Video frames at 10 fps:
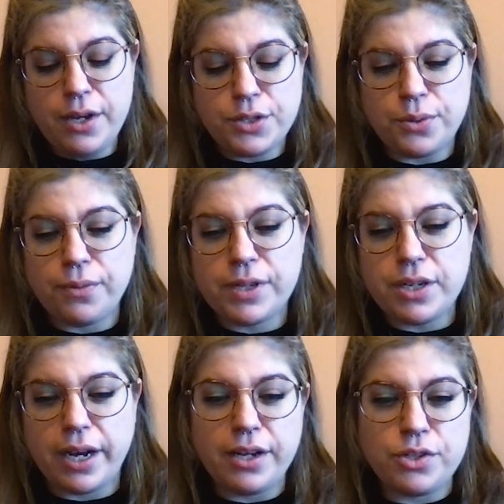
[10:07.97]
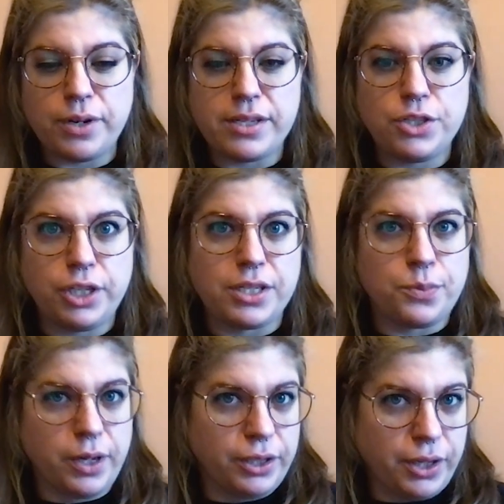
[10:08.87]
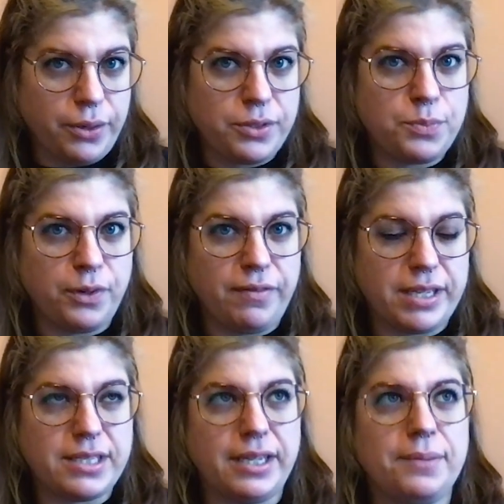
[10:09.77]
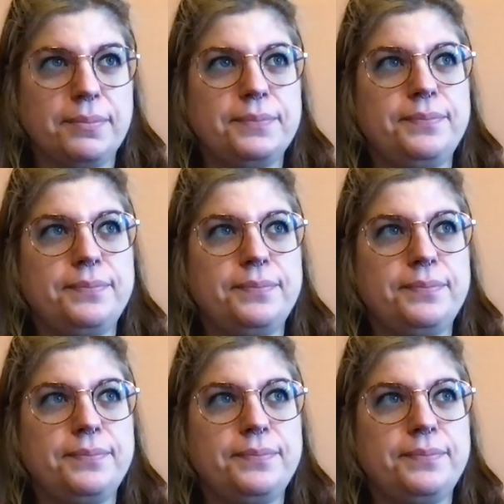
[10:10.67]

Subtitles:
So I addressed GS1 codes previously.